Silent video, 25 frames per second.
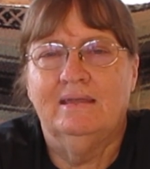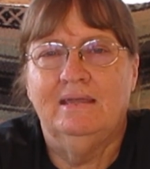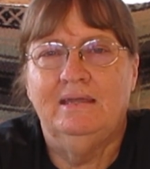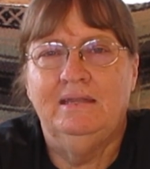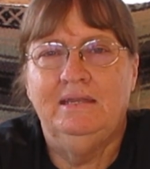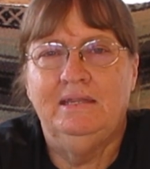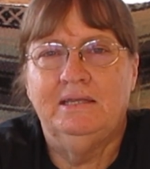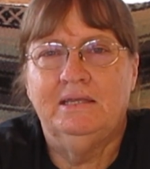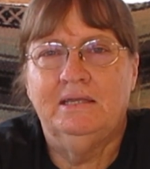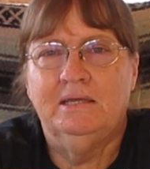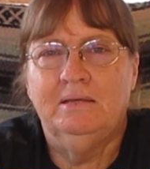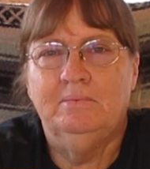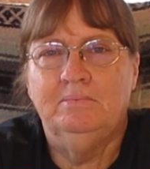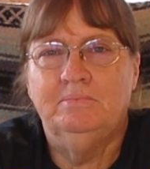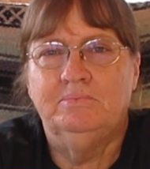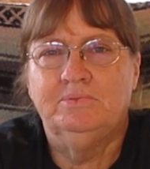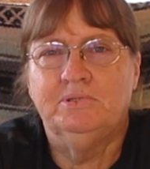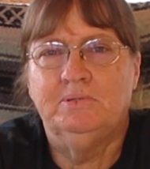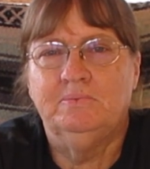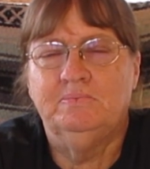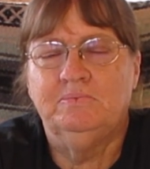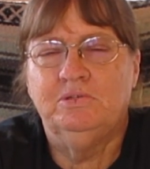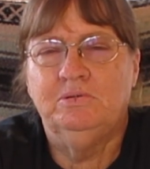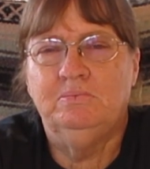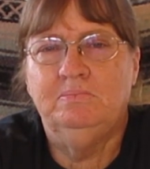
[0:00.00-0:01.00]
and he comes
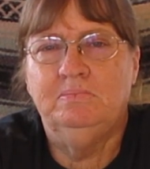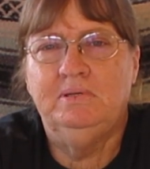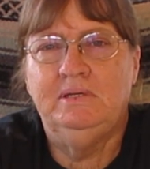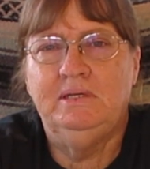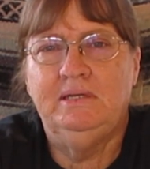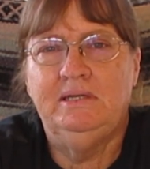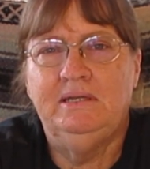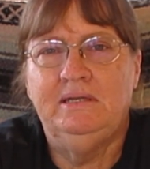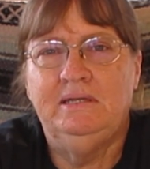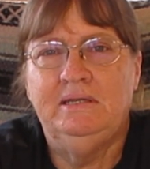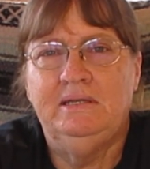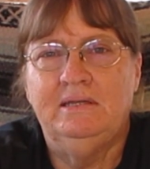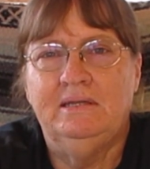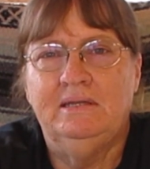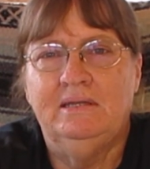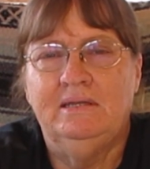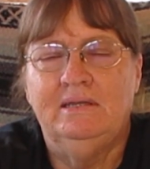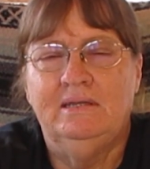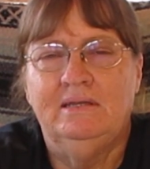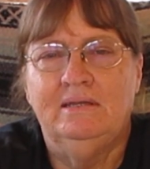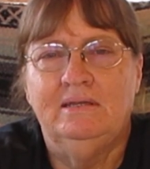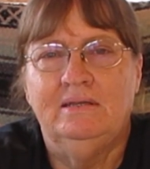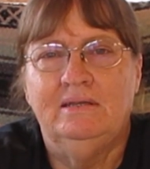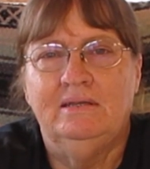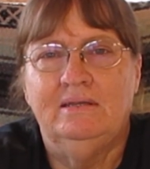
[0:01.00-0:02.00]
up to me
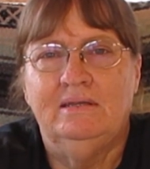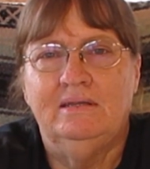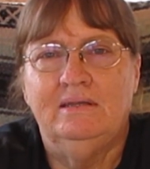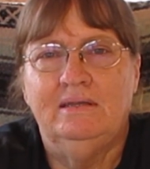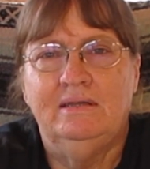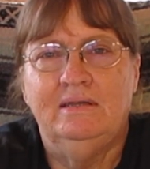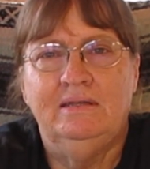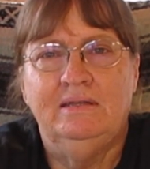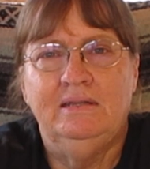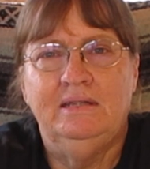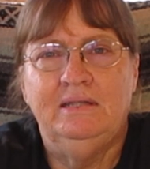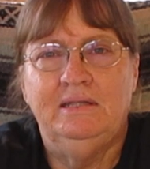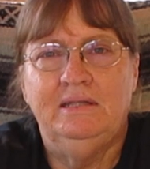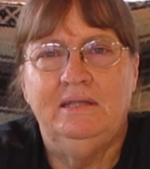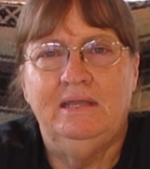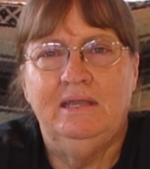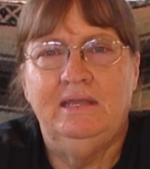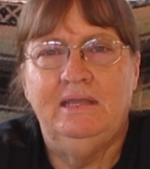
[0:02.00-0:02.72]
and he,